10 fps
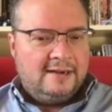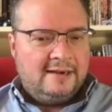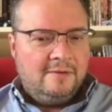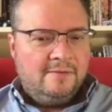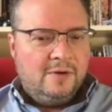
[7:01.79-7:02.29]

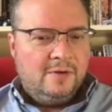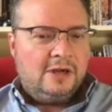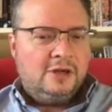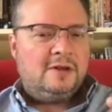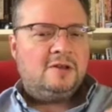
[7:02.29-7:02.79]
down further,
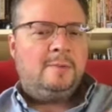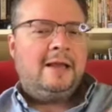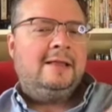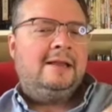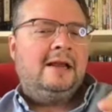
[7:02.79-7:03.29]
can you
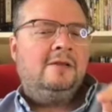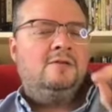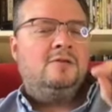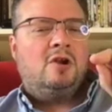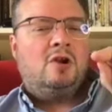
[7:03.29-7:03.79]
explain then how
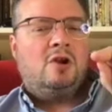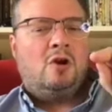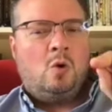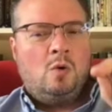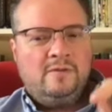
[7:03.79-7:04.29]
there's a
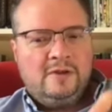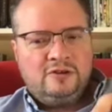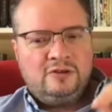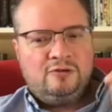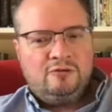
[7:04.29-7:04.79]

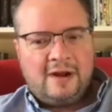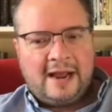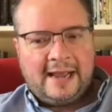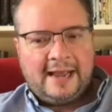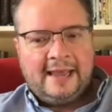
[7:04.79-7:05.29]
coefficient of
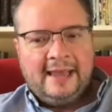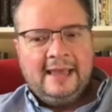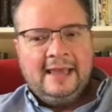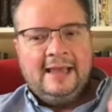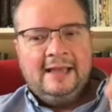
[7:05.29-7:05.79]
drag
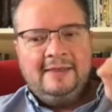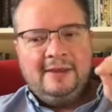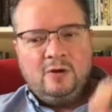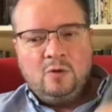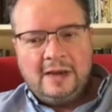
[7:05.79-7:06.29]
in the
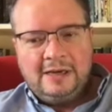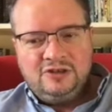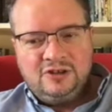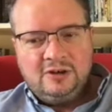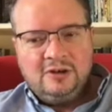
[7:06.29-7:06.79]

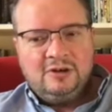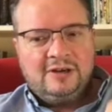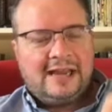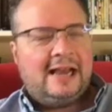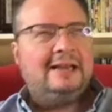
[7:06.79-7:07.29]
equation to
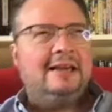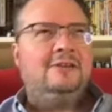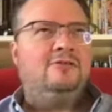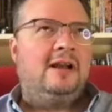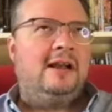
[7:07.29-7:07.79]

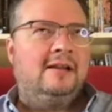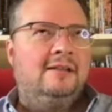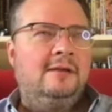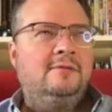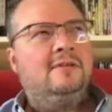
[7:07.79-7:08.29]
calculate drag?
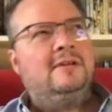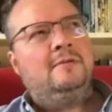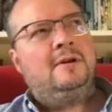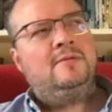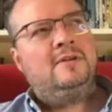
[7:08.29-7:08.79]

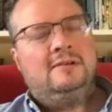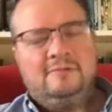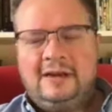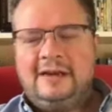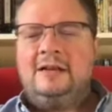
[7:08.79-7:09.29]

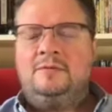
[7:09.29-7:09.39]
Right. That's